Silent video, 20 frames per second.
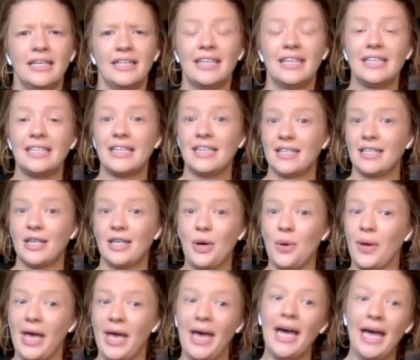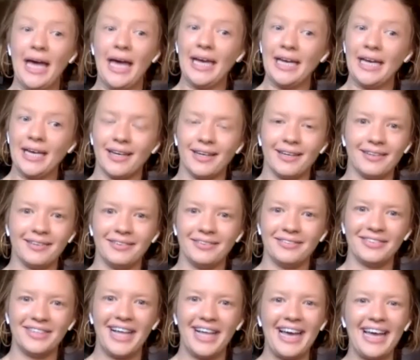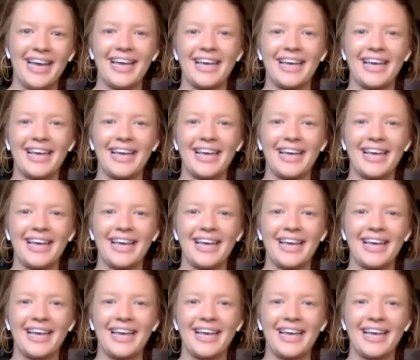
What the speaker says: This isn't okay. Like,